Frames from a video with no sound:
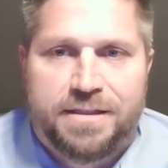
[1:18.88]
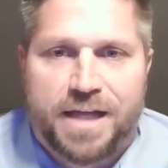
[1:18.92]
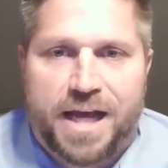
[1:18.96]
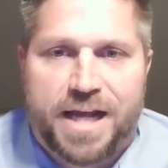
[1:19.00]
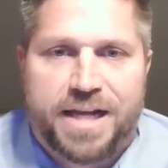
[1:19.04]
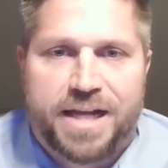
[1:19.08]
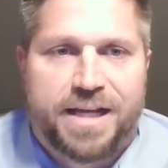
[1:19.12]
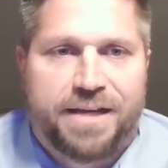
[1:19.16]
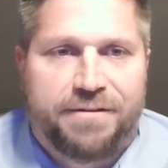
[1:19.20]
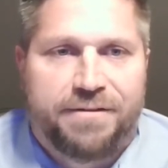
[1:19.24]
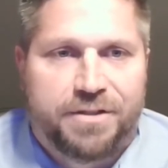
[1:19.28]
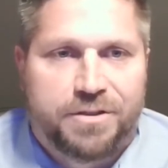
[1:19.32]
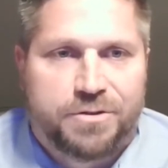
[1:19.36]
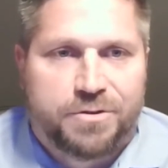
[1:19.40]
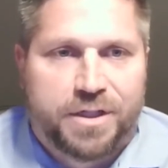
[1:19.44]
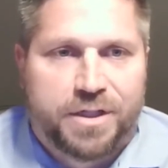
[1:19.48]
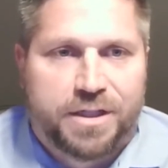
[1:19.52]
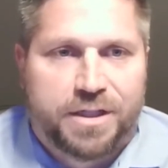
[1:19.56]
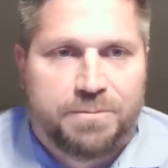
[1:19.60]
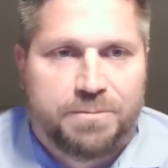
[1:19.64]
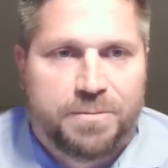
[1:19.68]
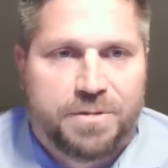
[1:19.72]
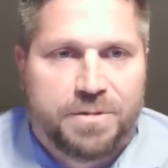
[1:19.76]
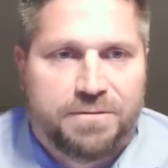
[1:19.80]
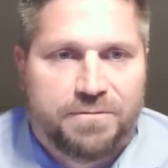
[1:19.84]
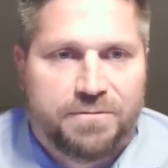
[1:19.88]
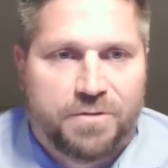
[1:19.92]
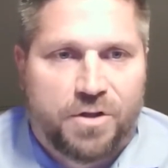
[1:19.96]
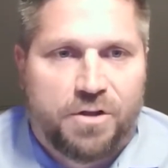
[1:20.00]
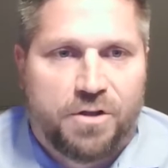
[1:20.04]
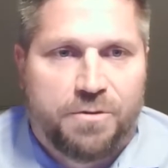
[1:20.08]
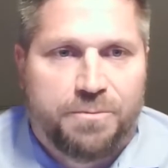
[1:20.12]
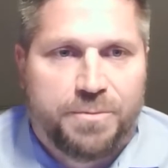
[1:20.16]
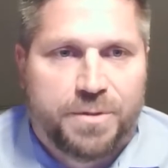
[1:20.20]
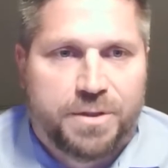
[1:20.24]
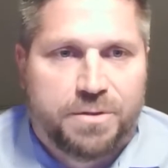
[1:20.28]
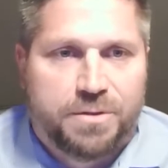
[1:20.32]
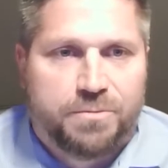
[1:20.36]
not having direct
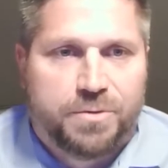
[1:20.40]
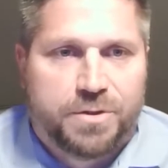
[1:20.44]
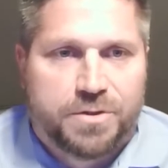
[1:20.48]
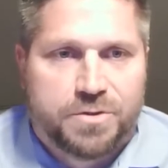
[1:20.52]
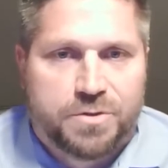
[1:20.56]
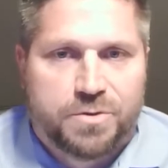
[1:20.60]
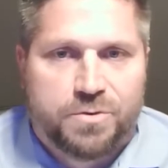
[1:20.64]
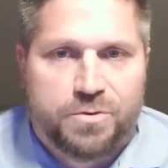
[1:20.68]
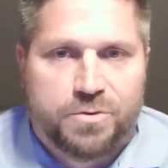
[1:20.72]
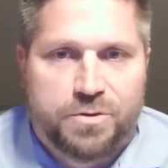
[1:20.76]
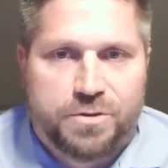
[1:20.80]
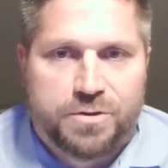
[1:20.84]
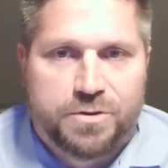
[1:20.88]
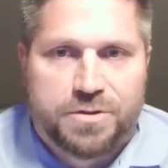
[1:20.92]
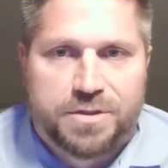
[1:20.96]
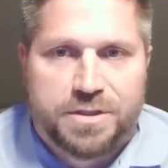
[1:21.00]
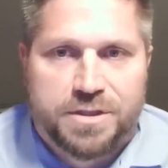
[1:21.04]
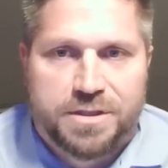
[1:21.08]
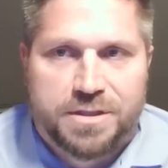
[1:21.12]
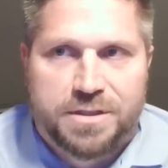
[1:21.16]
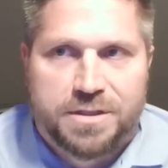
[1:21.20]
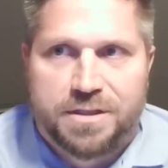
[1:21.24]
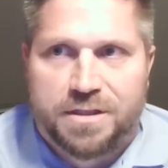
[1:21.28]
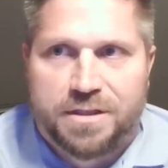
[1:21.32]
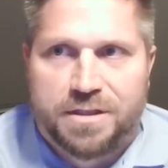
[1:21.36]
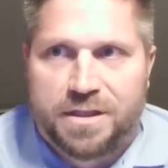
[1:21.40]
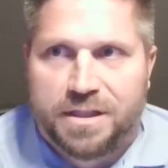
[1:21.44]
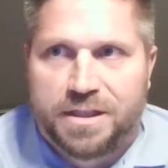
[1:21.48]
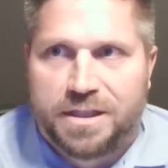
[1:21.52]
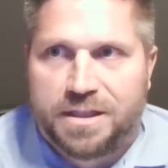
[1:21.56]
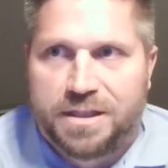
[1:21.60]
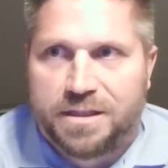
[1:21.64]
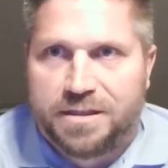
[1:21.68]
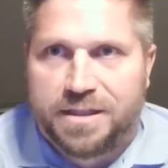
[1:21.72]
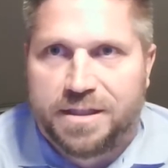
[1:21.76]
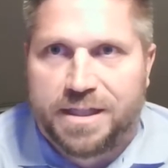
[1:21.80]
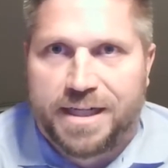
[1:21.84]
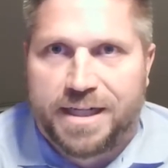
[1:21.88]
involvement with schools, into
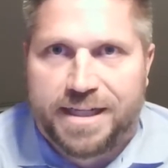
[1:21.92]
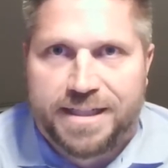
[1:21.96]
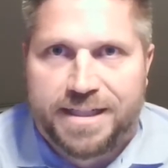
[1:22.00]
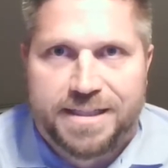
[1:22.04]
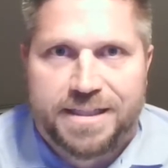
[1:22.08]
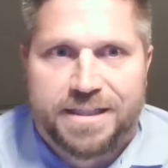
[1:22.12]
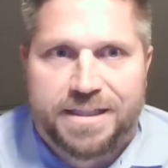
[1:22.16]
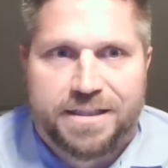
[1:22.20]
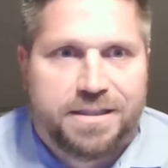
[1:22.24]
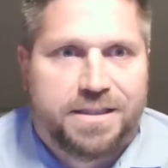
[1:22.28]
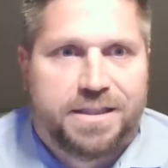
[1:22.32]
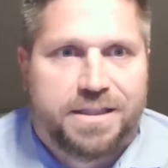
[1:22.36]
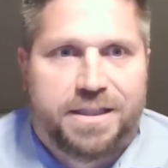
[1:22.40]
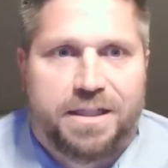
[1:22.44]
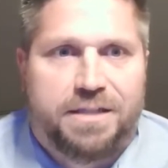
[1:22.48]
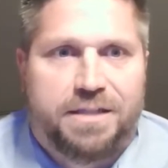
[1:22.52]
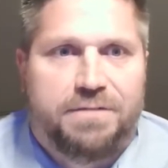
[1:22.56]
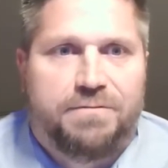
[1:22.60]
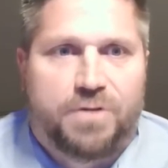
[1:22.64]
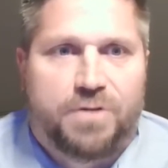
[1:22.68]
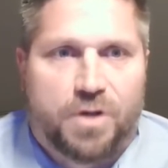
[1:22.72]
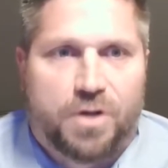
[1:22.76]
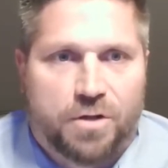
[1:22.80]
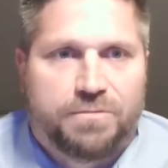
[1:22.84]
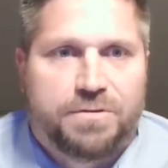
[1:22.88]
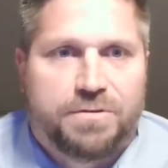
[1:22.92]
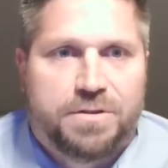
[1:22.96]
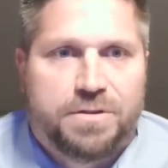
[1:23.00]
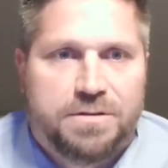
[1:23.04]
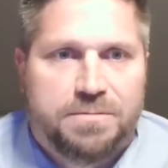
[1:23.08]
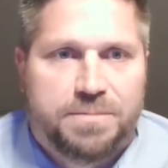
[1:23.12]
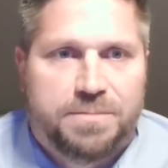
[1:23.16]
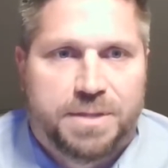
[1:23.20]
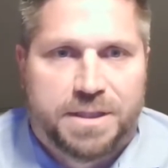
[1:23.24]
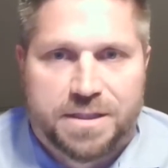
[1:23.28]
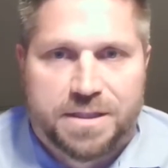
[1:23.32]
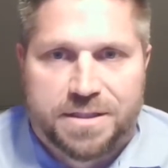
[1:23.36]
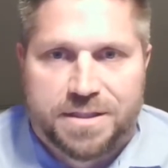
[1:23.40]
thinking that I needed to get involved
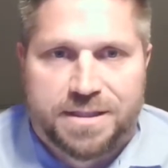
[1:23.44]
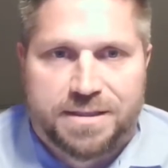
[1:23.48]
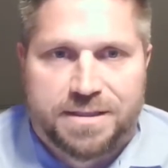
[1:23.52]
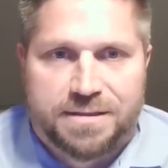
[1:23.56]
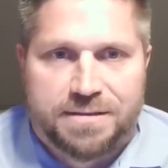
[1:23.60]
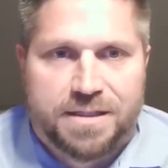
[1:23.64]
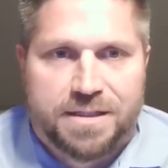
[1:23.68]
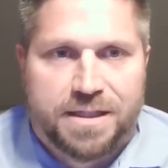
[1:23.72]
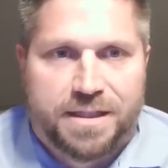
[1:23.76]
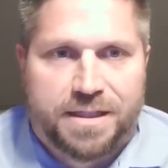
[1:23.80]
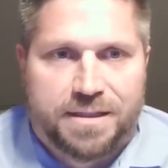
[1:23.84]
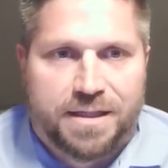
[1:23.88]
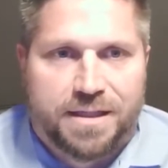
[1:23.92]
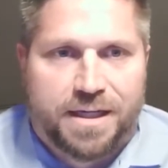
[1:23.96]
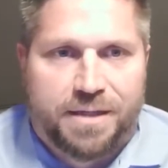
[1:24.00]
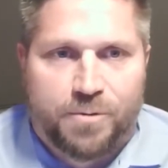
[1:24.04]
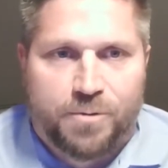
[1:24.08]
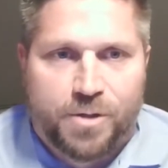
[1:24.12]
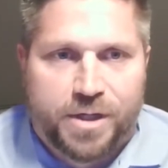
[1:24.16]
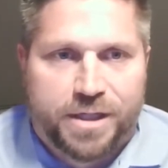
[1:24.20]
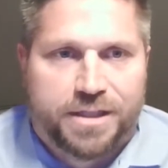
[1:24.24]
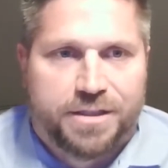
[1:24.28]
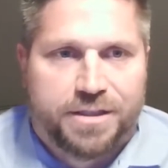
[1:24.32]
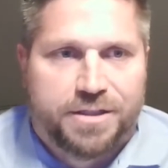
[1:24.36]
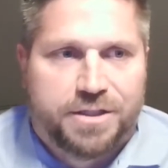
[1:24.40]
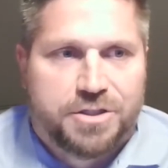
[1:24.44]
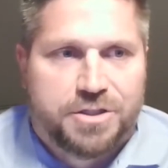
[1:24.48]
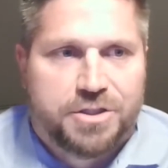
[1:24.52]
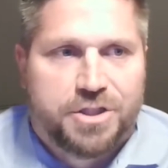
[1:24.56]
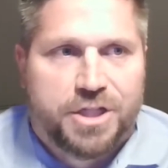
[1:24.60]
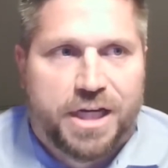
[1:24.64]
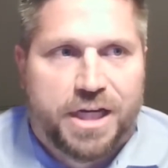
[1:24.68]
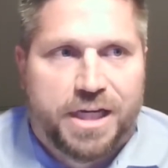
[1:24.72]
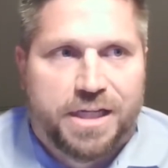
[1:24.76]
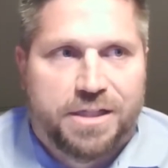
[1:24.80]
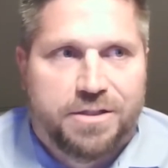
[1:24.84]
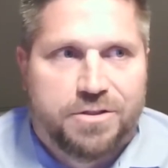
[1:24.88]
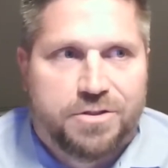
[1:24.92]
because I wanted to
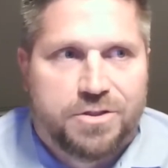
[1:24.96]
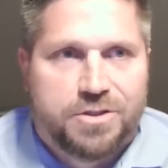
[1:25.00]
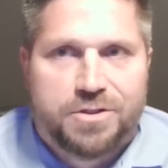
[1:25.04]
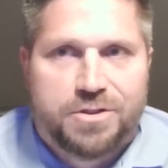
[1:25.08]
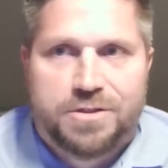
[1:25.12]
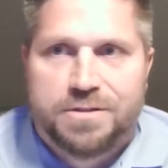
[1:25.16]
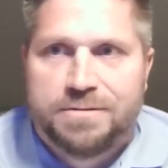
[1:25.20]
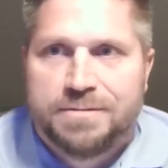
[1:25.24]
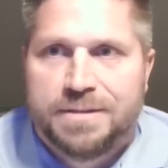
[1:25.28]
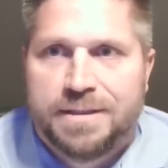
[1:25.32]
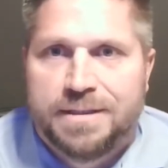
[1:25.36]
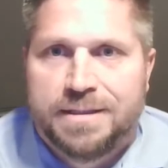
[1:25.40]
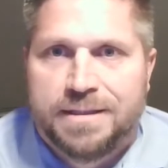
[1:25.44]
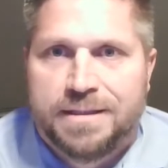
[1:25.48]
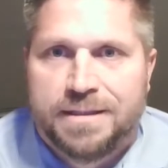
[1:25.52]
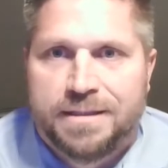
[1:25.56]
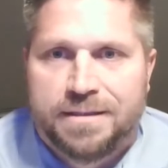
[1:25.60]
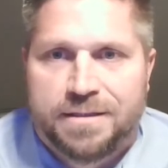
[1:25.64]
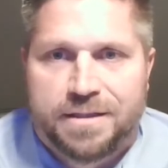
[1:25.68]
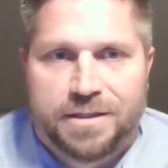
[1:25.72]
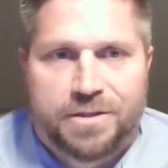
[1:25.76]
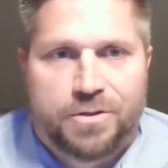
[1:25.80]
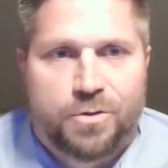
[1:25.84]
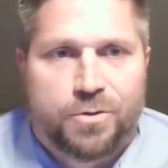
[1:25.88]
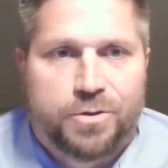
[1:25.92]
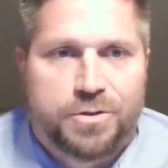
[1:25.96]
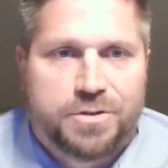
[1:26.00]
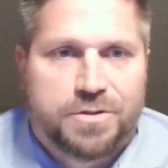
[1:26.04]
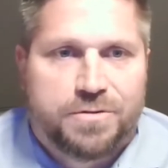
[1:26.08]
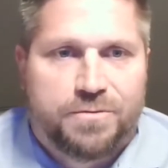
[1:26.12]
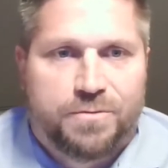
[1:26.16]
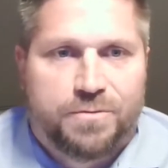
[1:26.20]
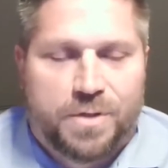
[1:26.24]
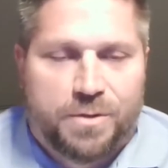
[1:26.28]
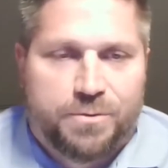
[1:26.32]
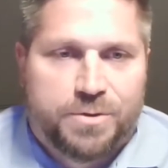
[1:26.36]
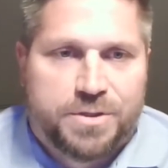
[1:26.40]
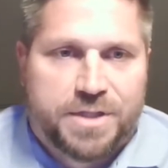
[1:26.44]
change the course
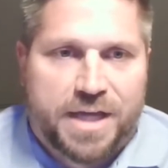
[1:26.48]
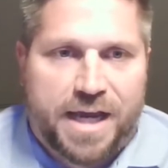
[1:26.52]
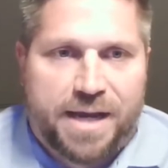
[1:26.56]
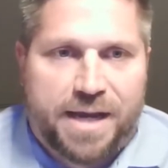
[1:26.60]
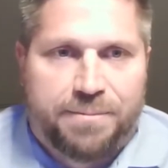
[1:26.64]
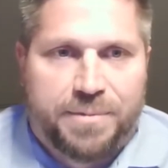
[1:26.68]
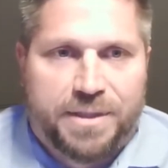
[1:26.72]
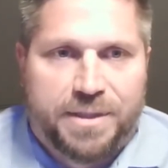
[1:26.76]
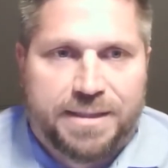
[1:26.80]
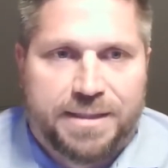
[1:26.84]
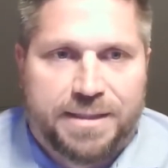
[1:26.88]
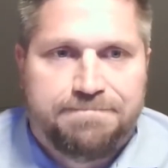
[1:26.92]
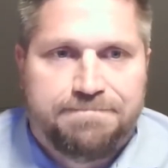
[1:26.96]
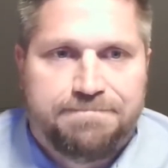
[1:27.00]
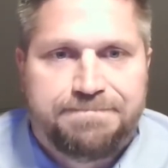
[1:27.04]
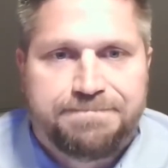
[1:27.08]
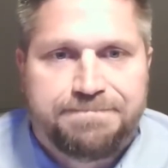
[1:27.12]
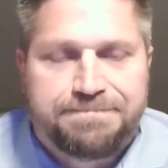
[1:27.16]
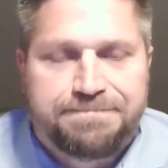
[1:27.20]
of what was happening.